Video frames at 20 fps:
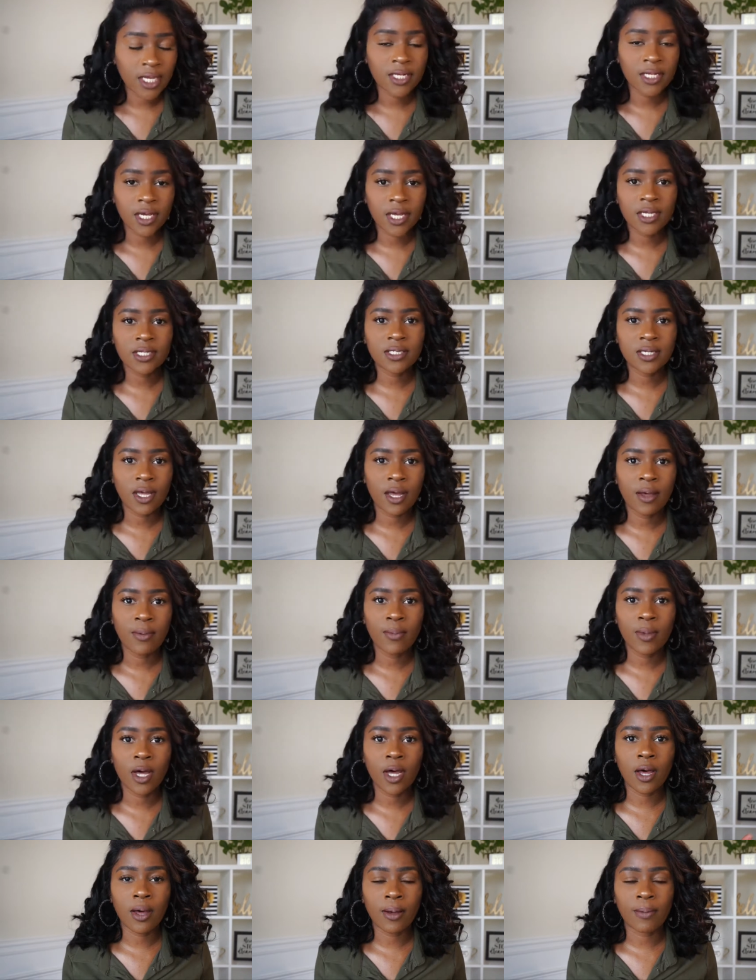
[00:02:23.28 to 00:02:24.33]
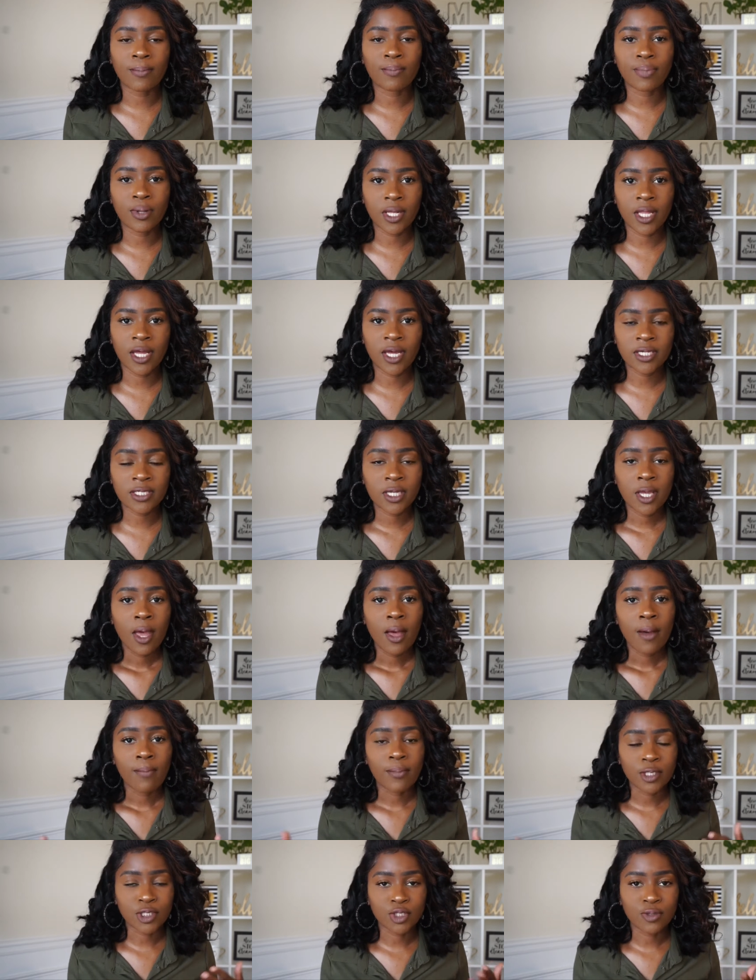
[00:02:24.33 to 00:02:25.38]
does come plugged,
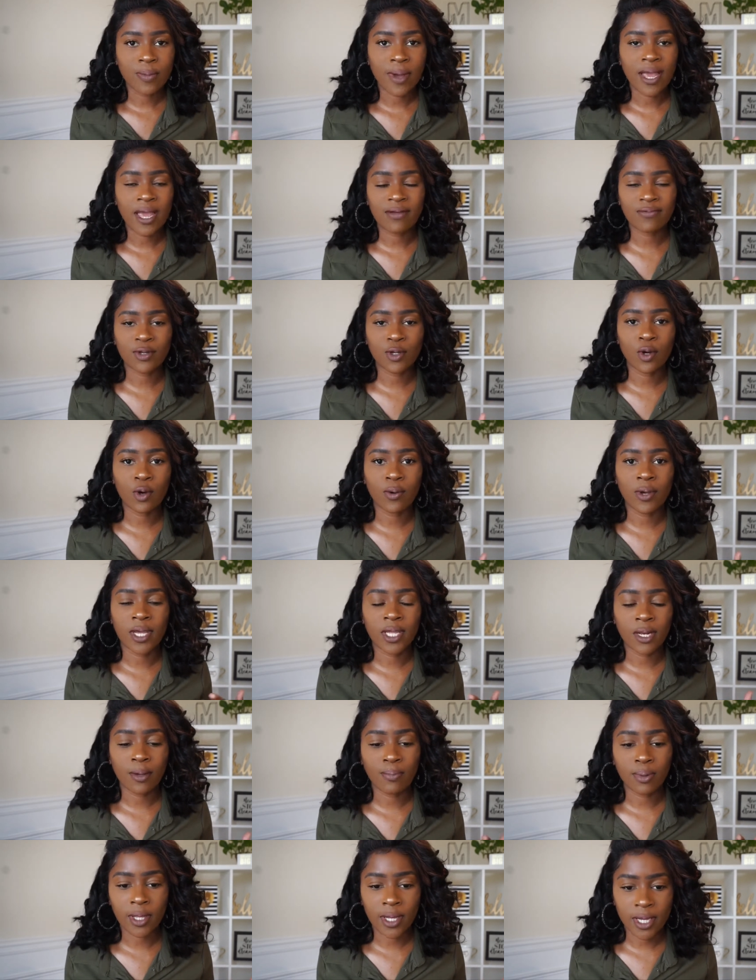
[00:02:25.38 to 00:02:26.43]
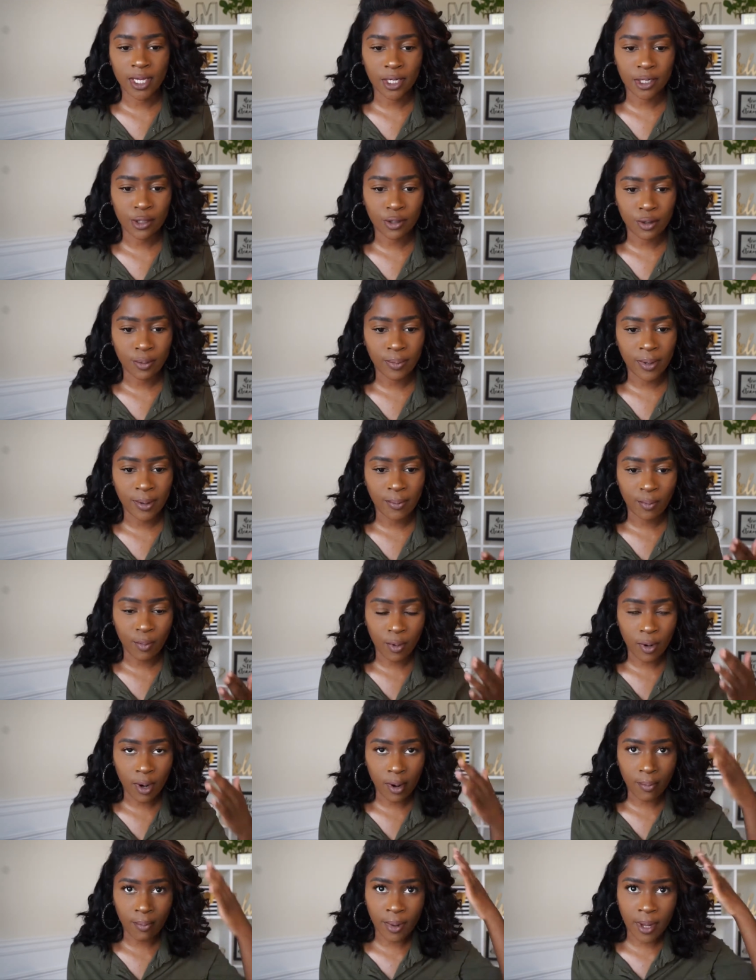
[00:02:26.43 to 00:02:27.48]
but you might have to go in and pluck it a little bit
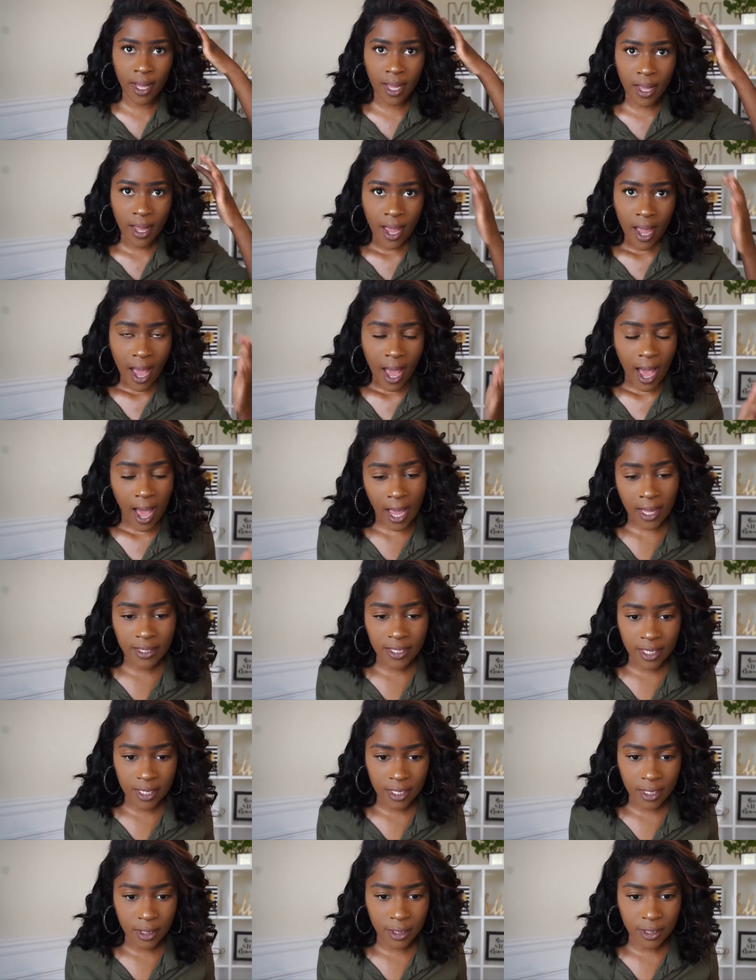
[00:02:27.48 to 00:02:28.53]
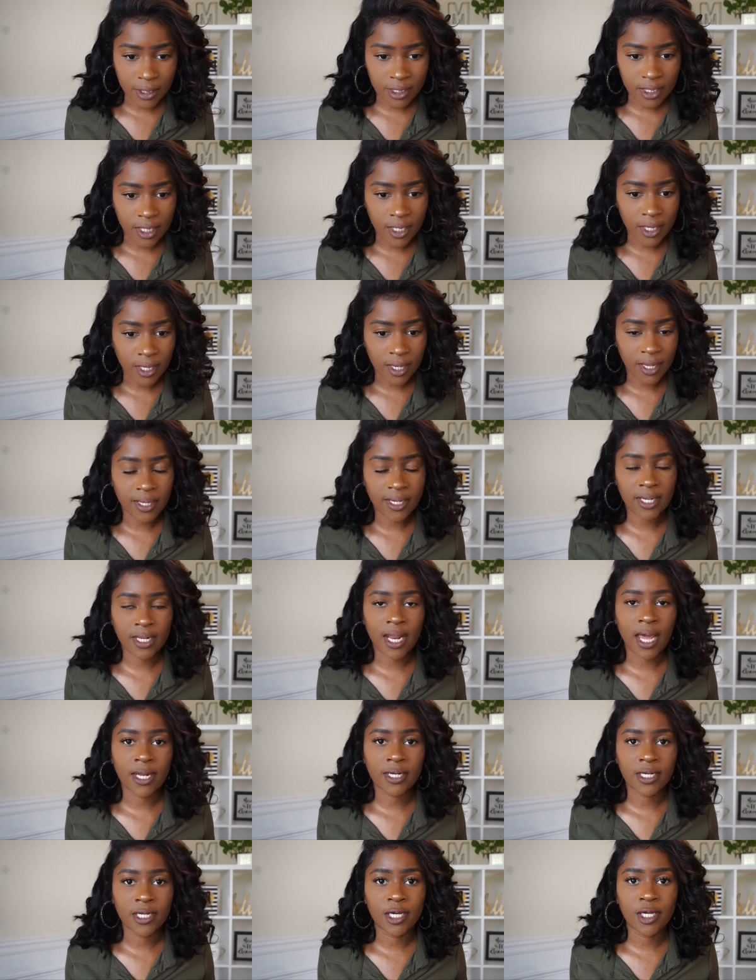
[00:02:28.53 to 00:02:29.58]
more, but I think it looks good. And then
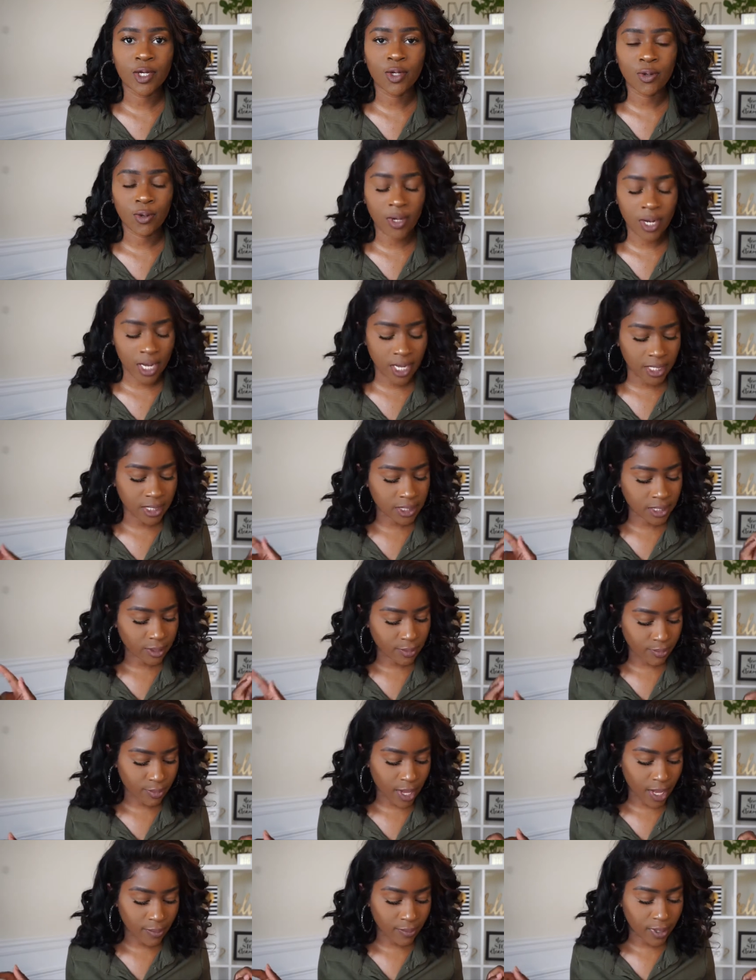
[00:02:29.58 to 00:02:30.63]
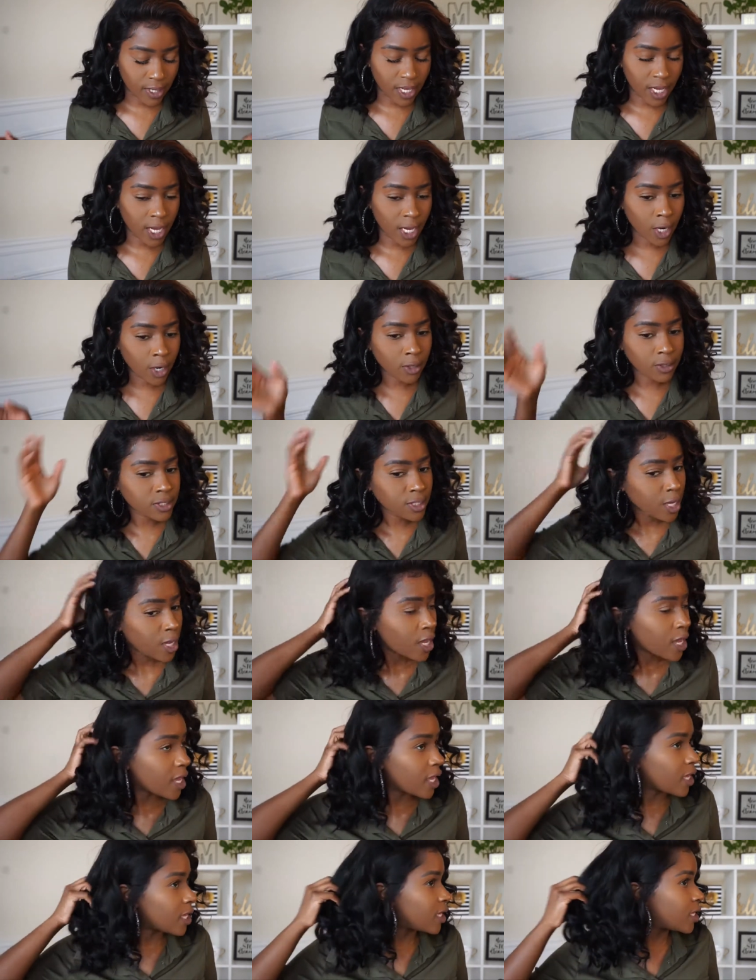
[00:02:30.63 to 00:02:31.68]
I did create some baby hairs.
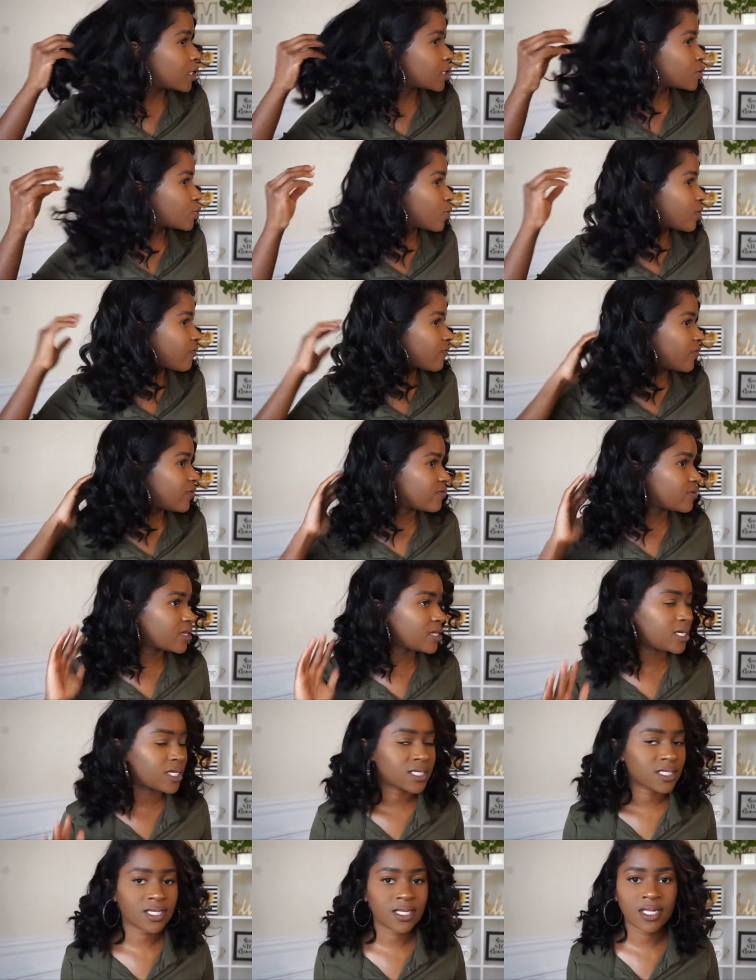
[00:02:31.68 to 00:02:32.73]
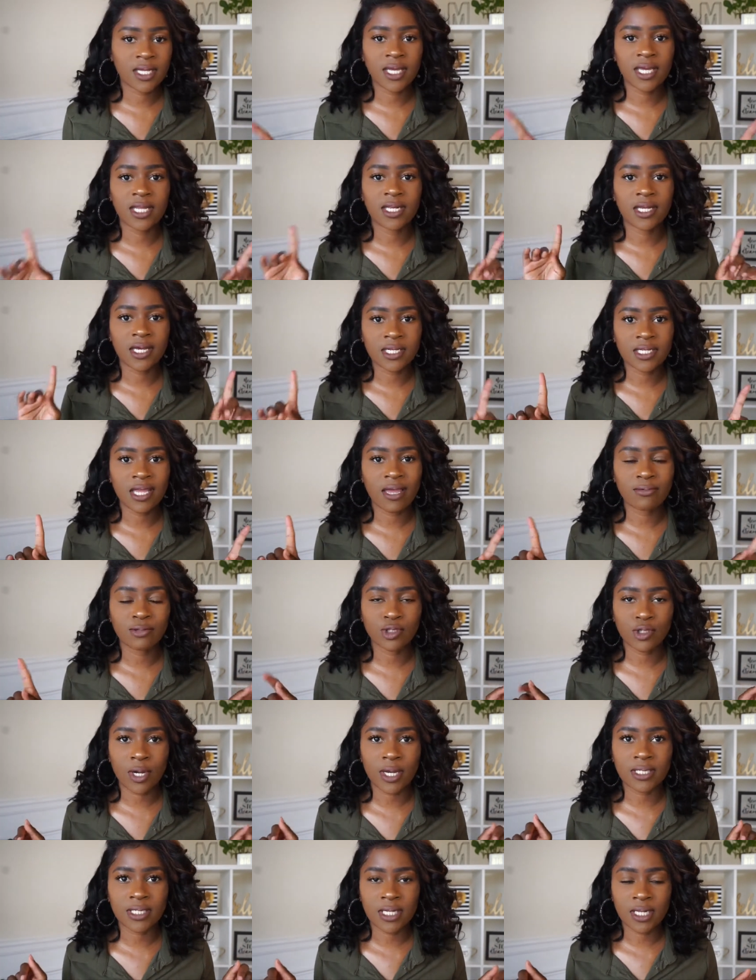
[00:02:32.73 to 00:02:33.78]
It is 150 density. It does have
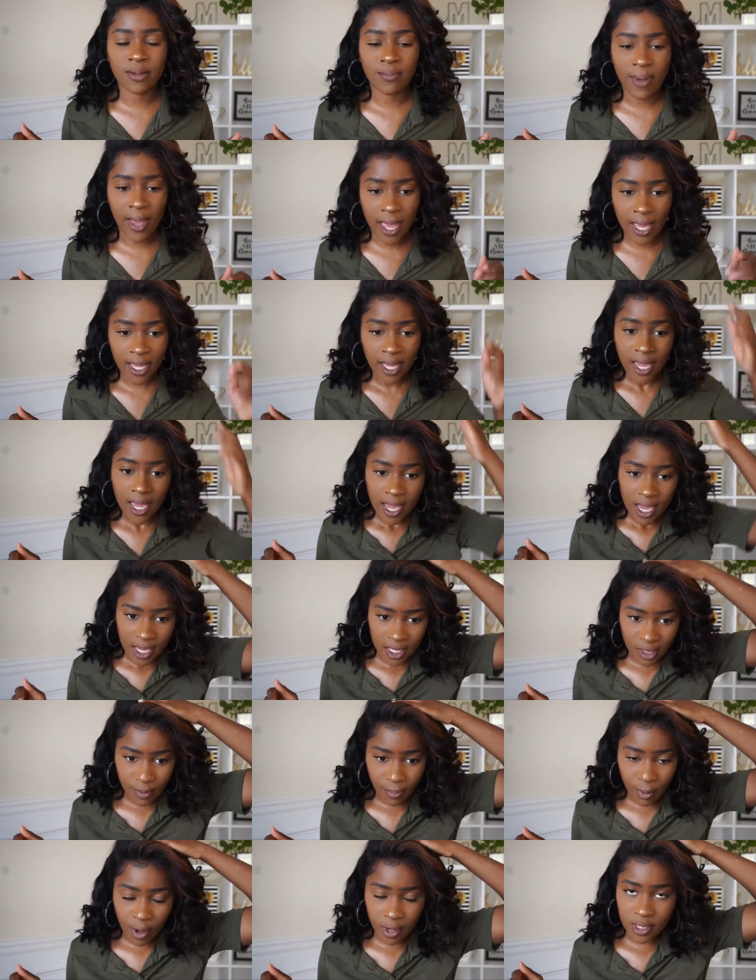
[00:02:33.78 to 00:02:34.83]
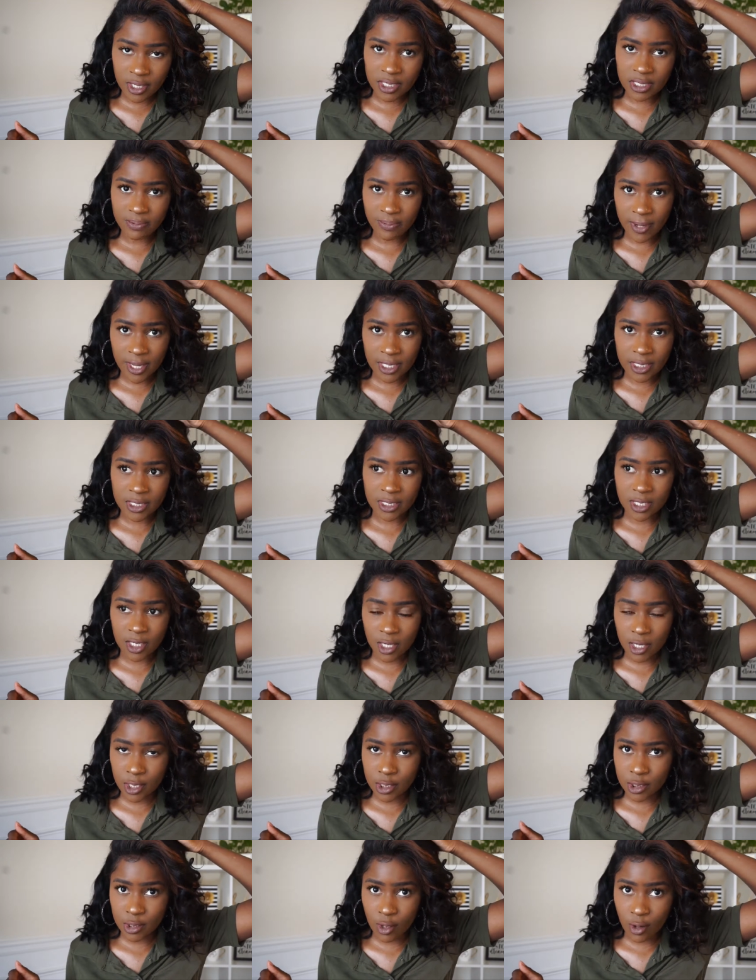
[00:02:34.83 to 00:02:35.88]
tracks in the back, and the parting space
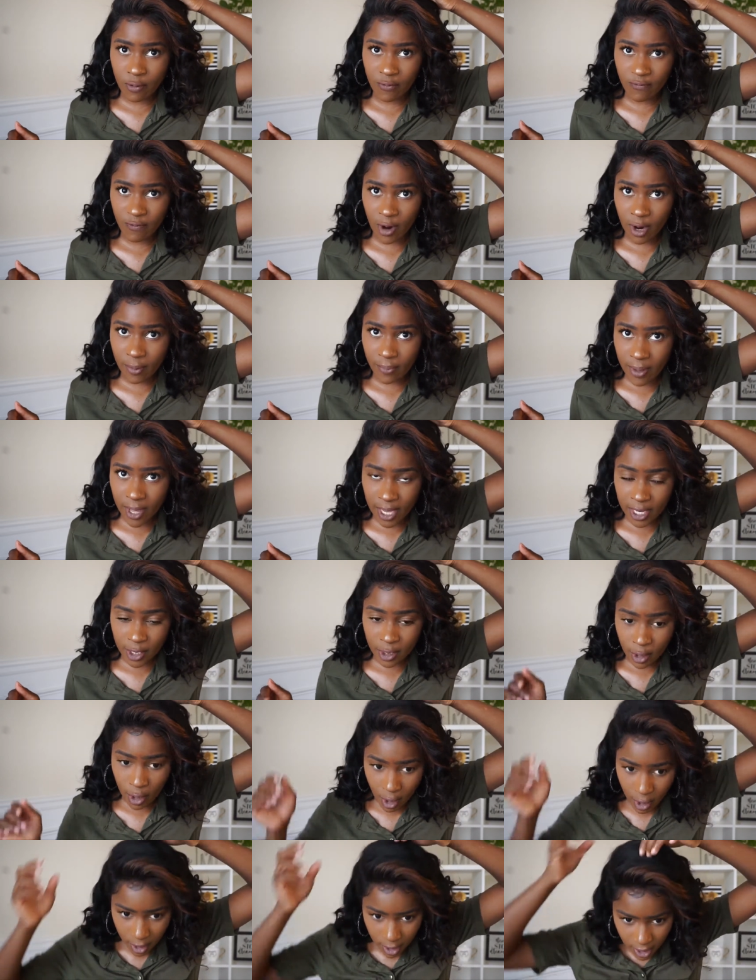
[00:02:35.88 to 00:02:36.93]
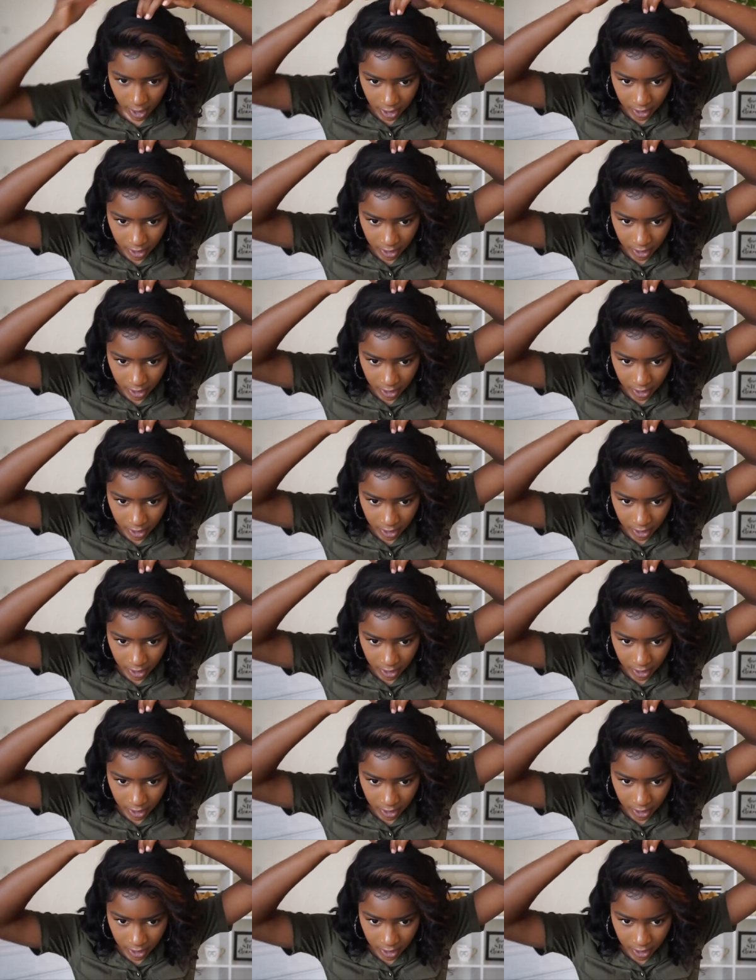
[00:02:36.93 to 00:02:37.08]
does go far back, y'all.